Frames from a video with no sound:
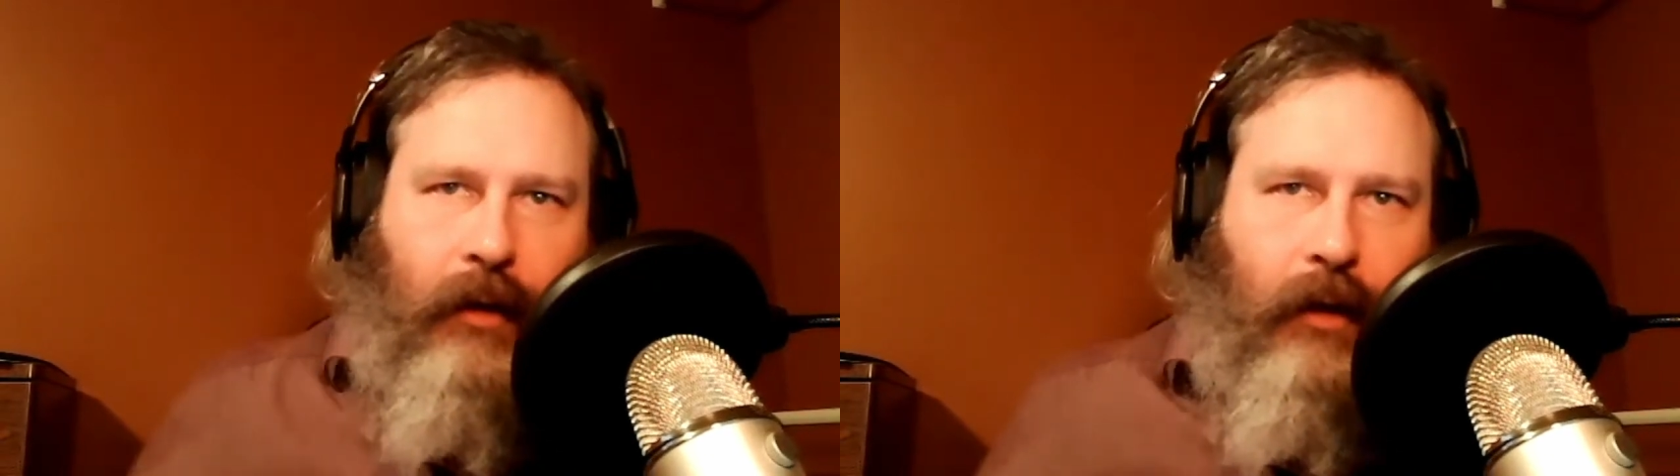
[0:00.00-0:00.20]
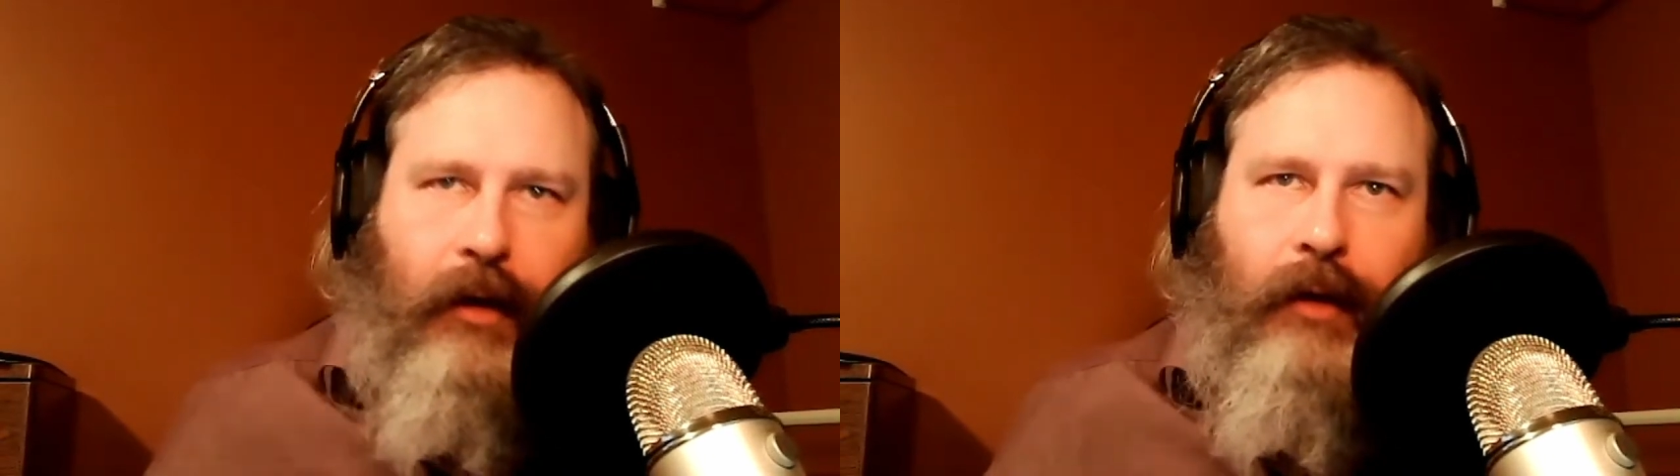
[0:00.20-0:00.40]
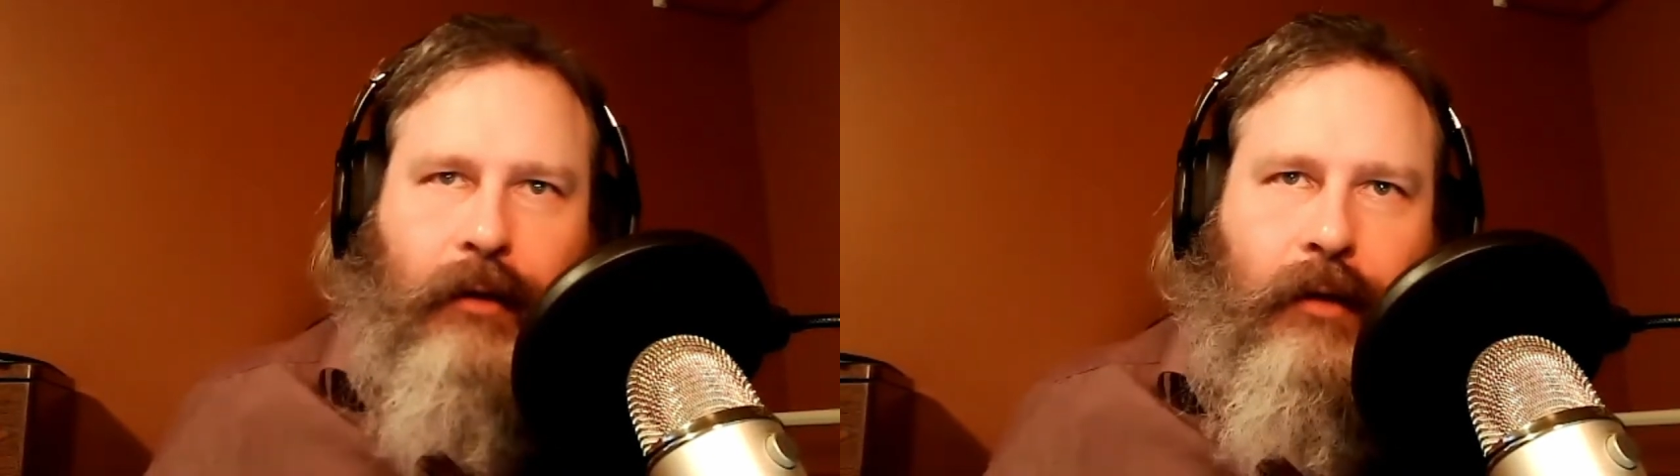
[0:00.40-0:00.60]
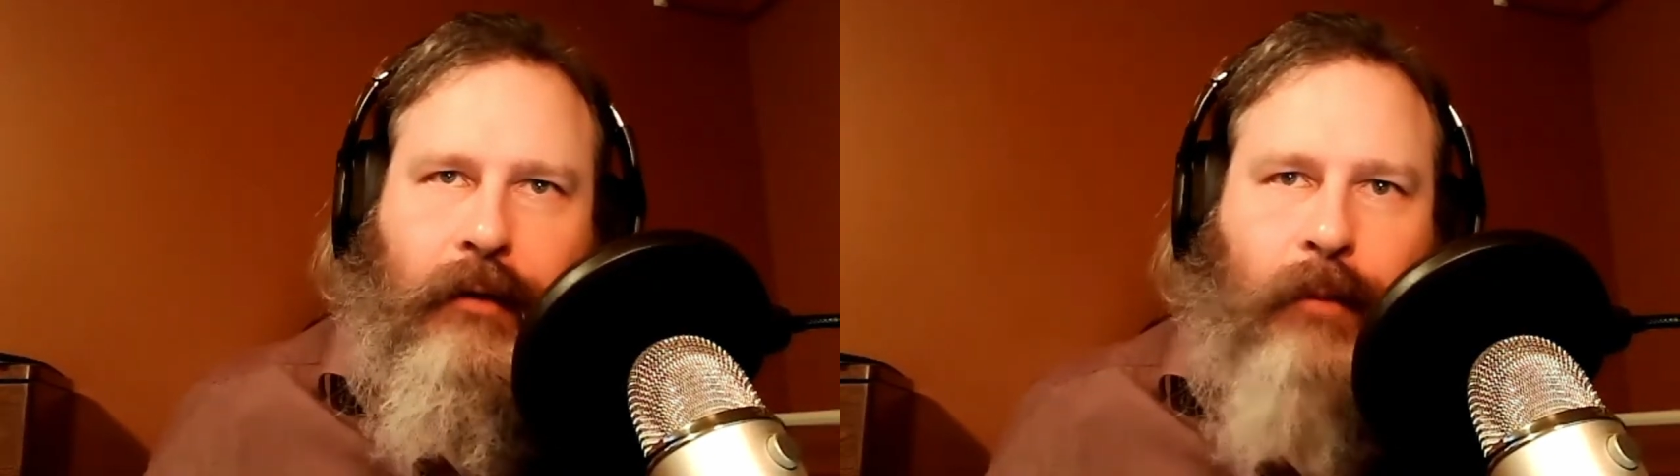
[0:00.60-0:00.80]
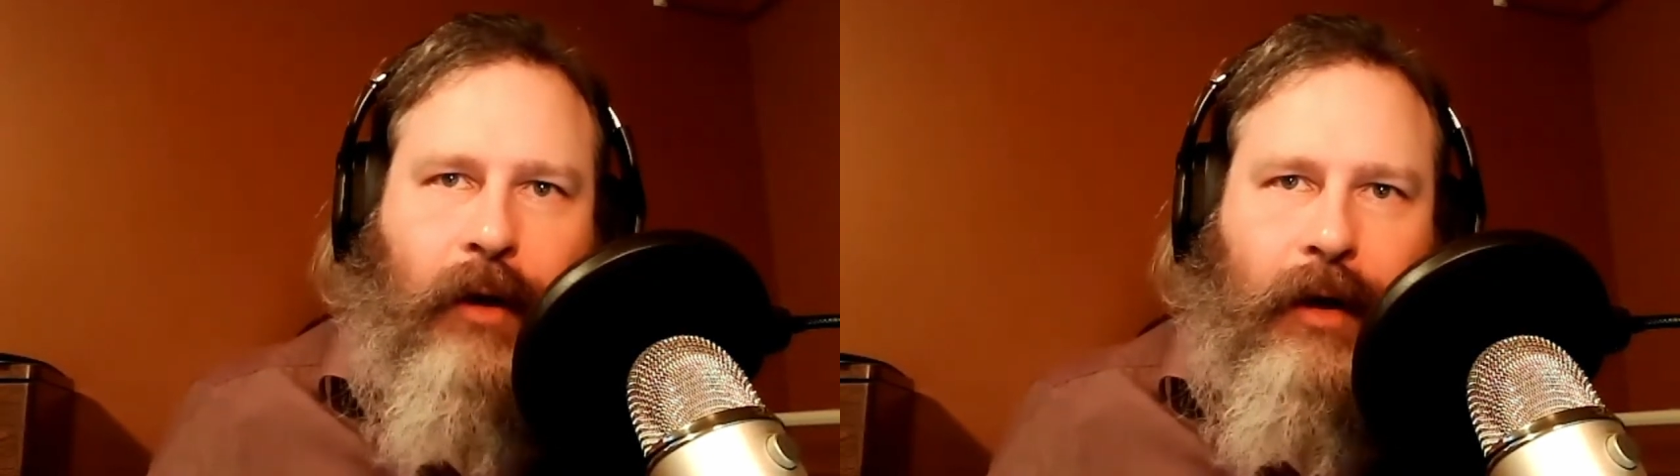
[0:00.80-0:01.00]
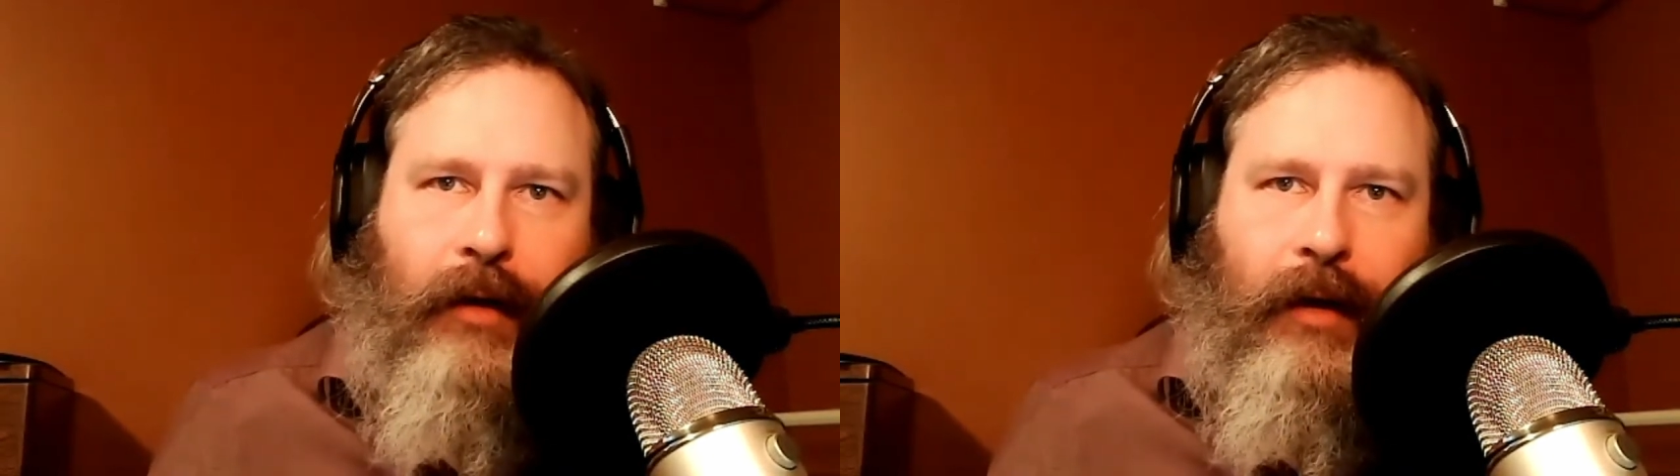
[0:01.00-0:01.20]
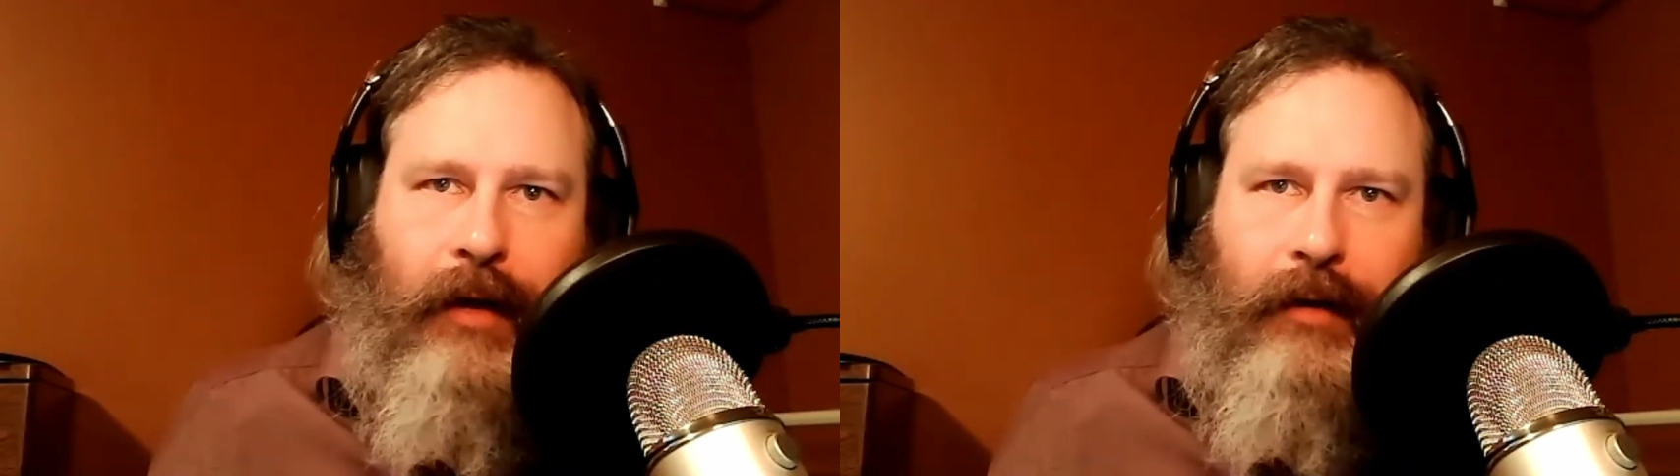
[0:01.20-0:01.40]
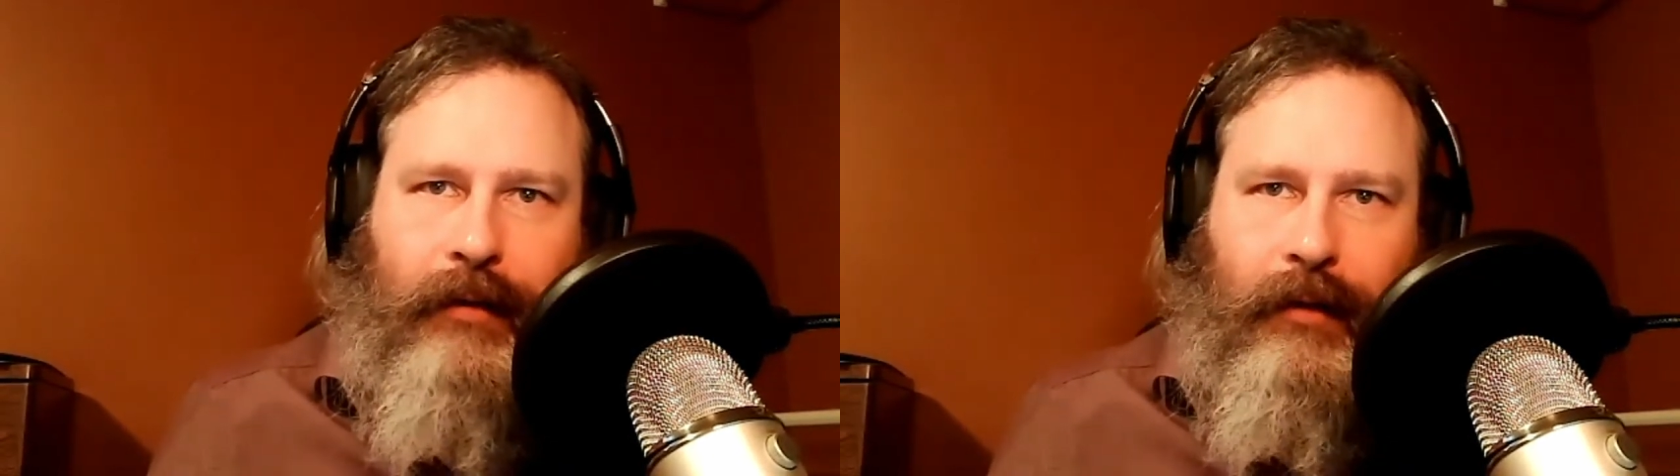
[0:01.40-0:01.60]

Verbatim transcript: got into this podcast